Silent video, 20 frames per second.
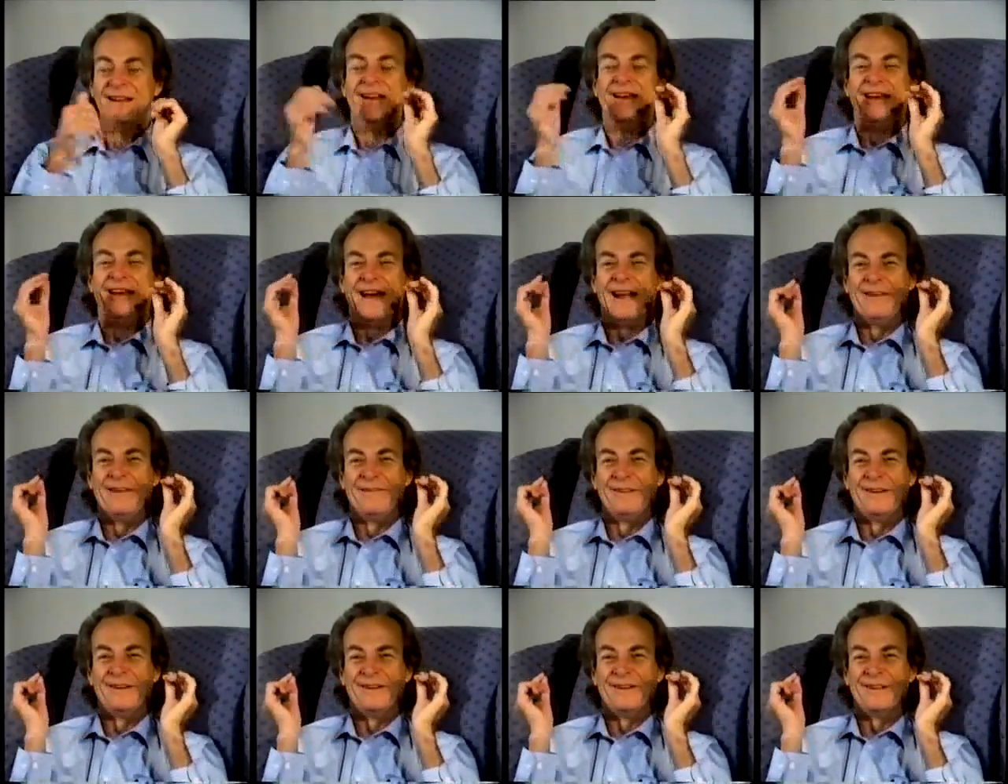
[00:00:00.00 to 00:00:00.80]
And if
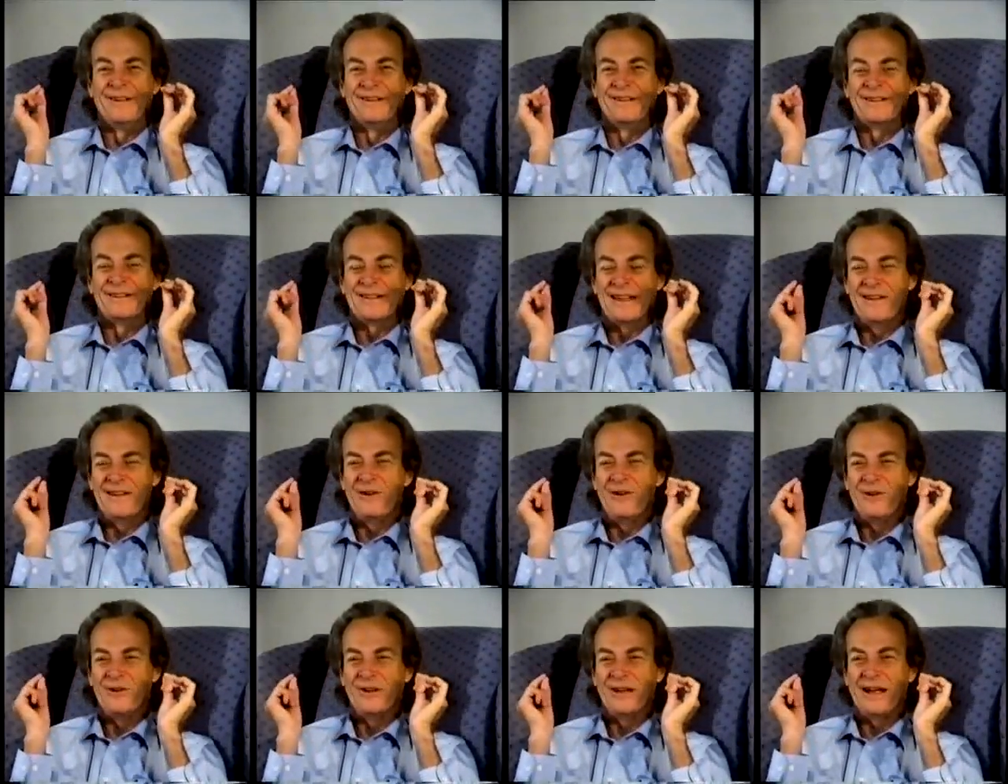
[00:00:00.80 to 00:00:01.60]
you then
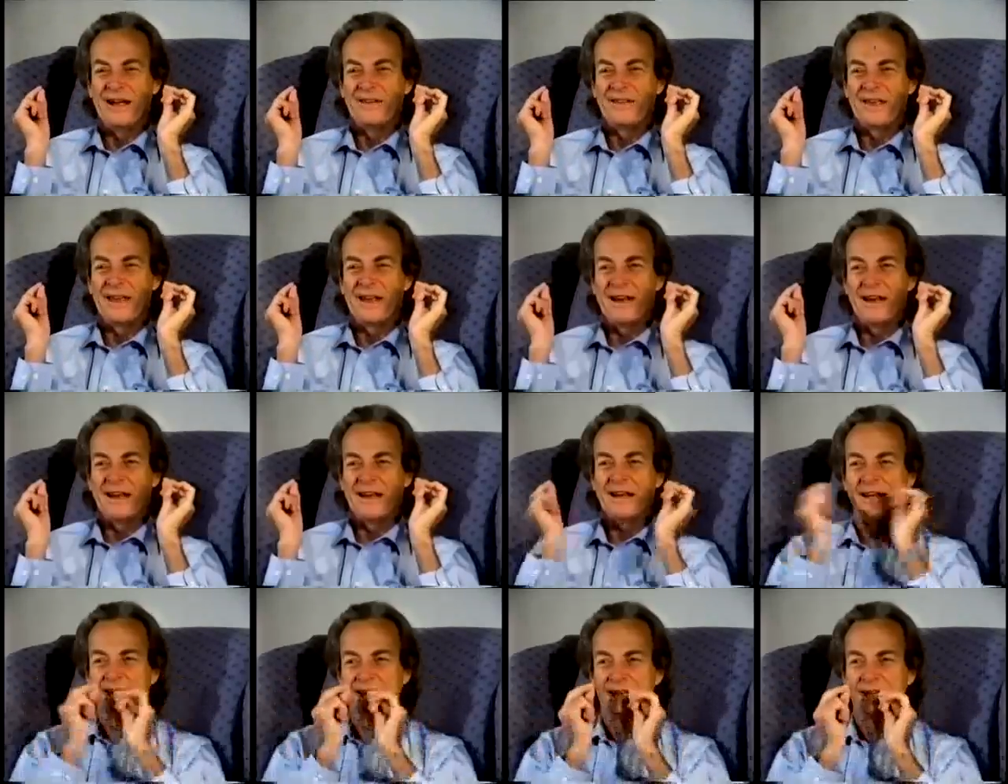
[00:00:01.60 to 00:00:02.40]
hold it out and let
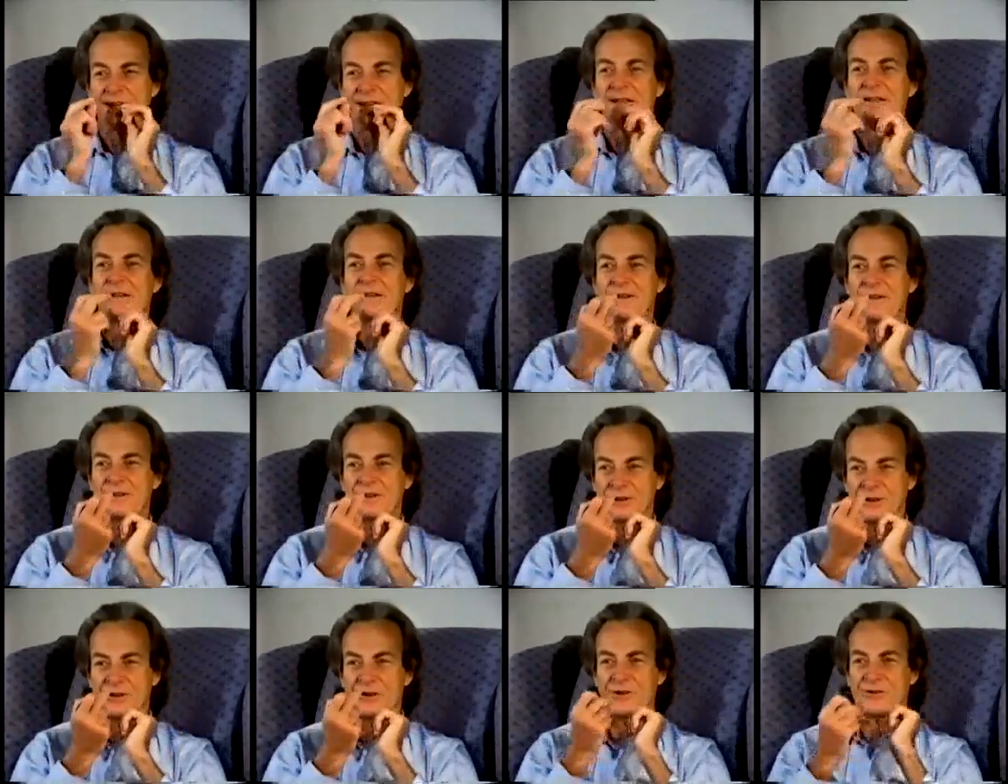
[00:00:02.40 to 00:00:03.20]
it in,
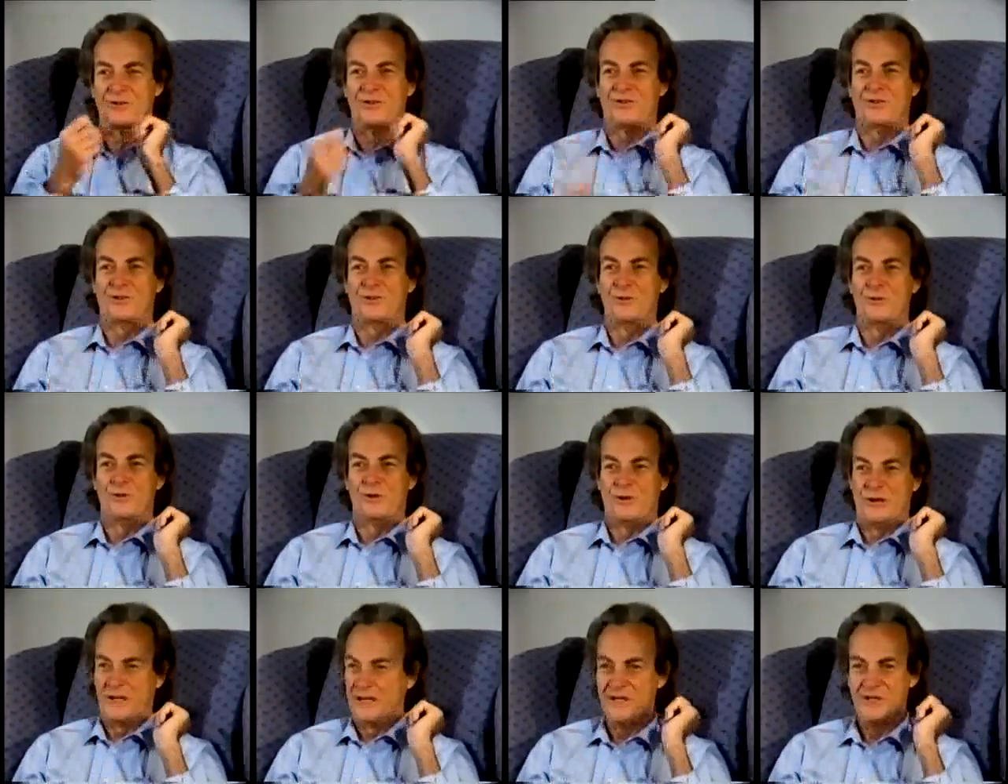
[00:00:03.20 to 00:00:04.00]
you'll notice it's
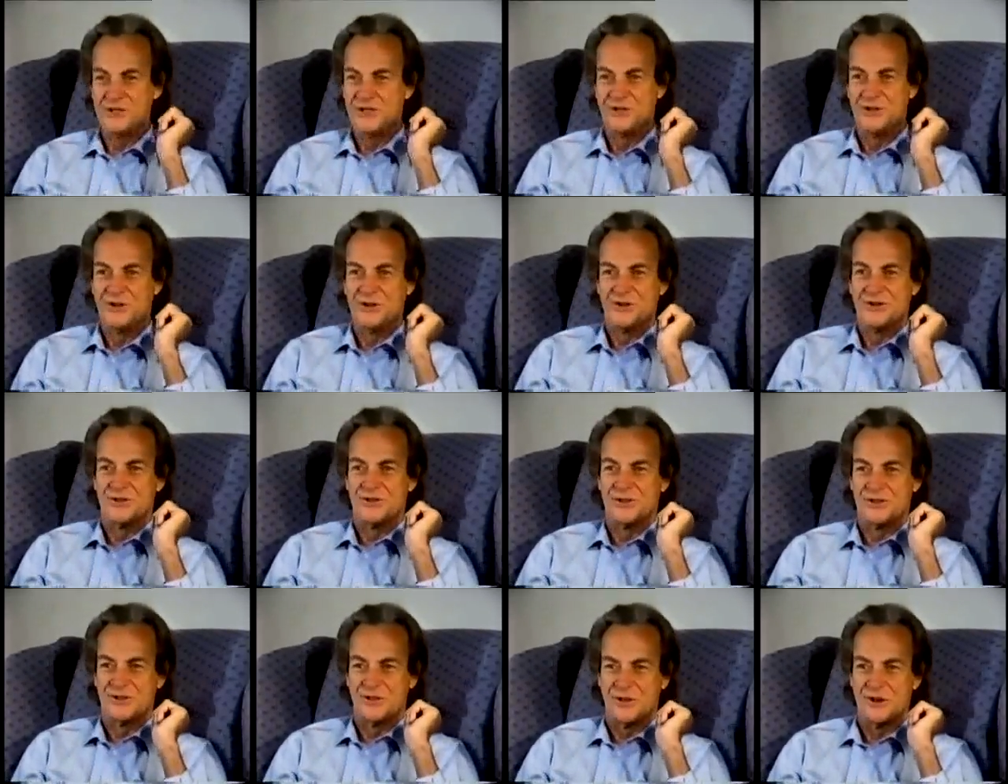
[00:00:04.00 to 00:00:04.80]
cooler. At least you'll notice
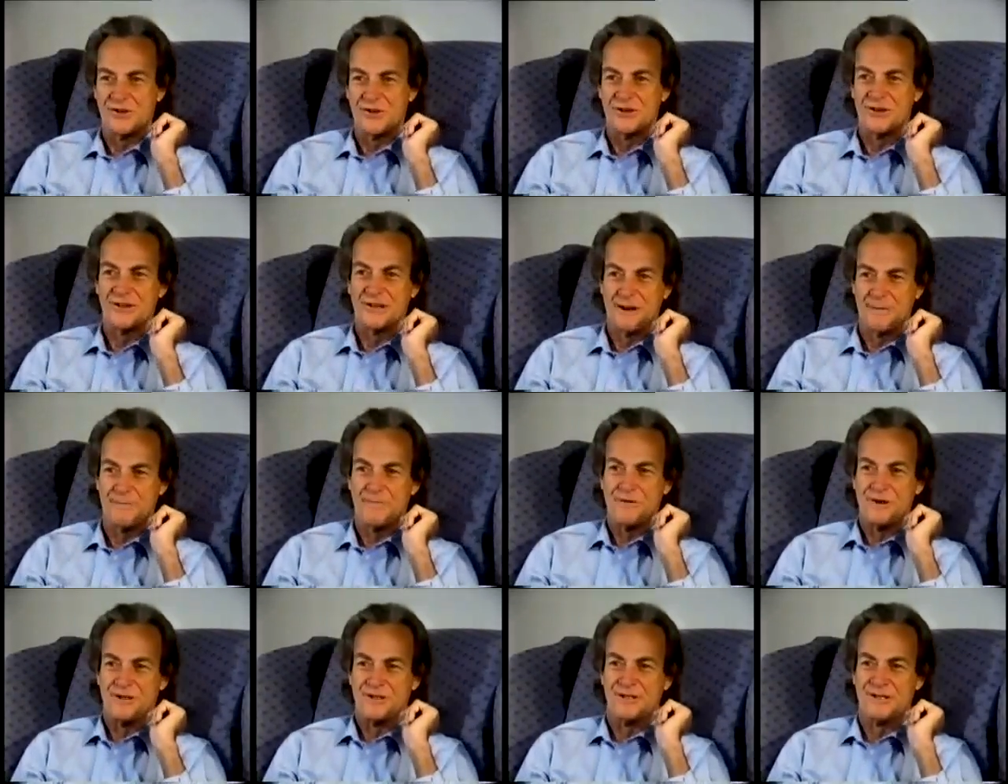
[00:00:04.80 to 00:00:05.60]
a certain
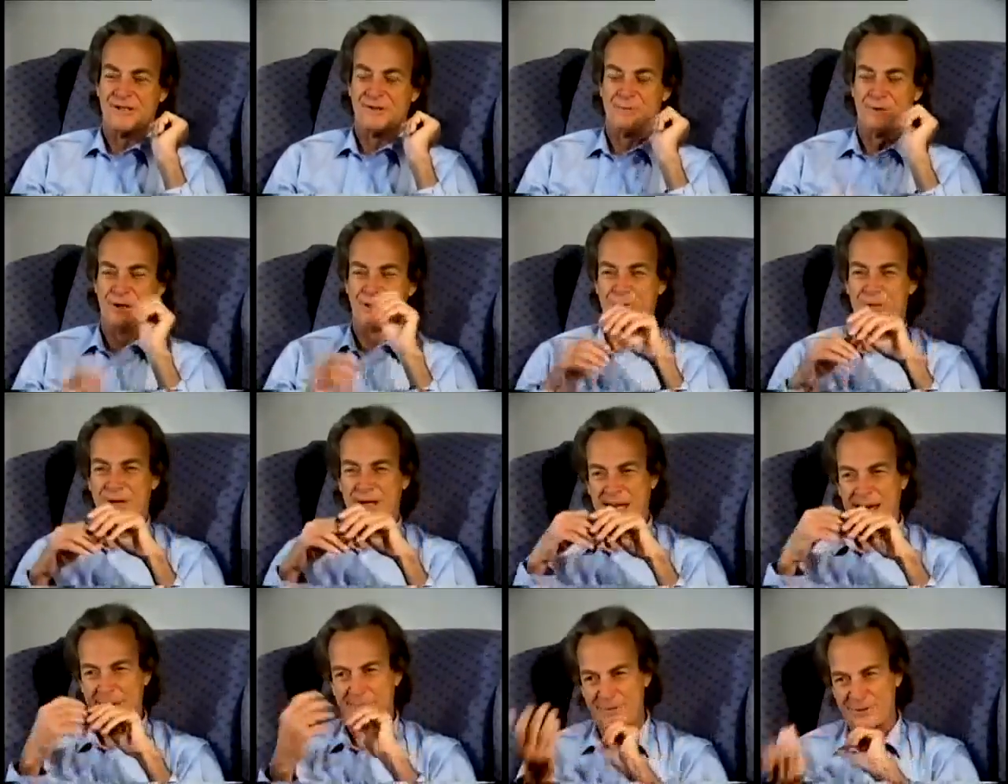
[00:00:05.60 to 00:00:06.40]
difference in whether, what
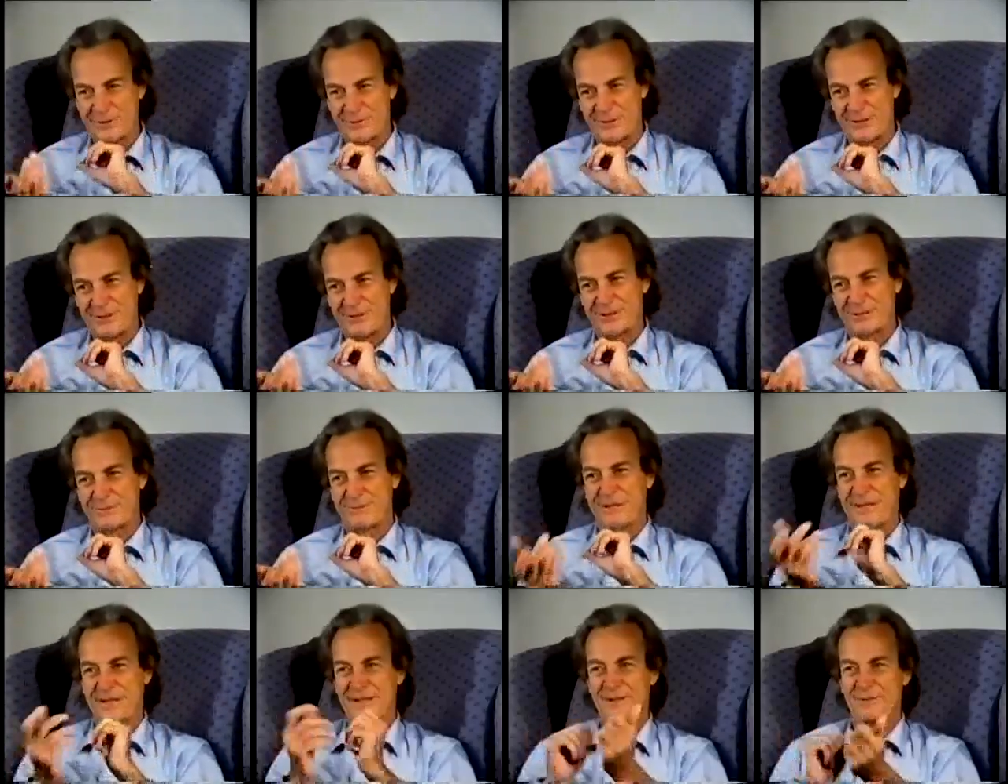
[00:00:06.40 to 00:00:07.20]
happens when you
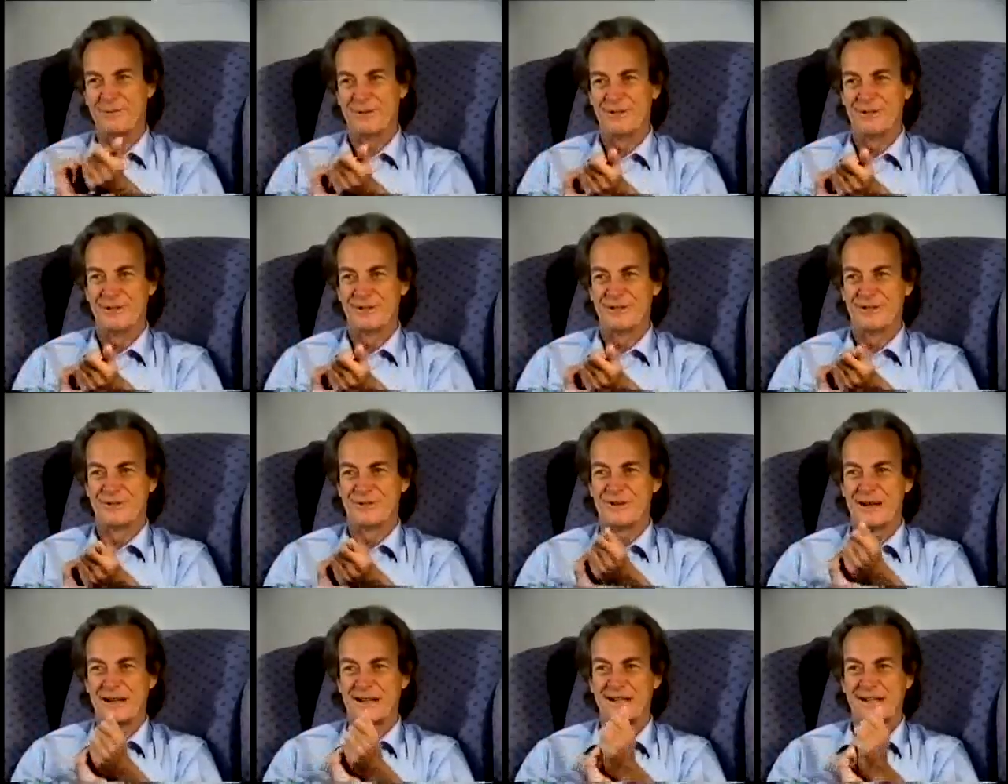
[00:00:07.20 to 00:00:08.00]
expand it, when you
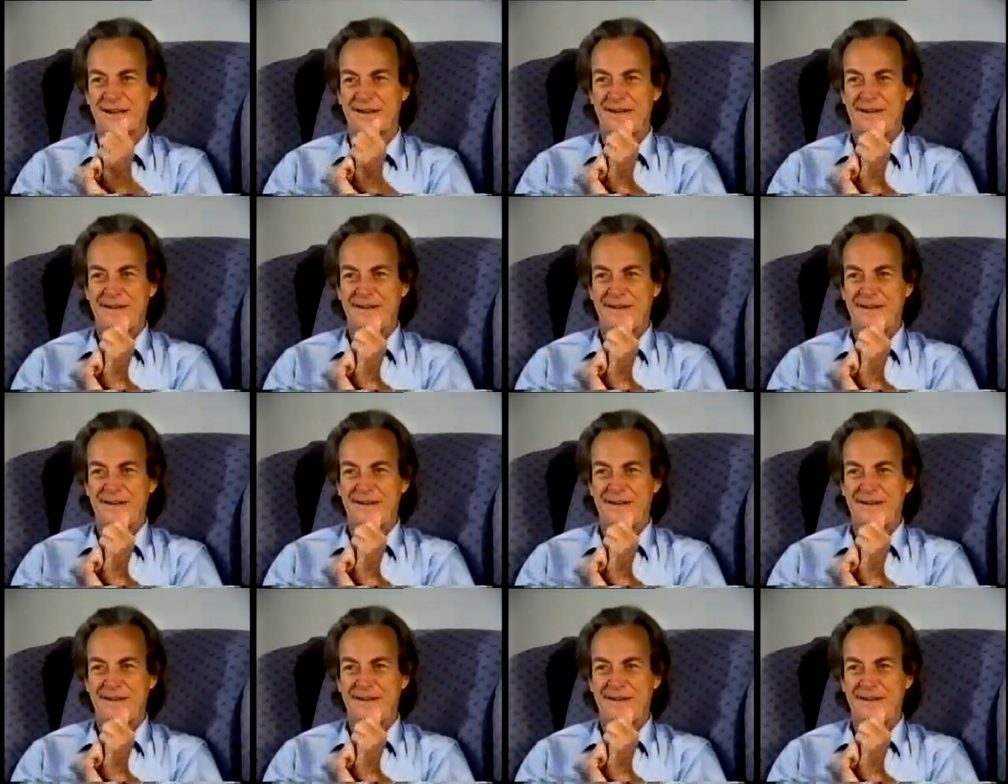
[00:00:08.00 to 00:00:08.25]
contract it.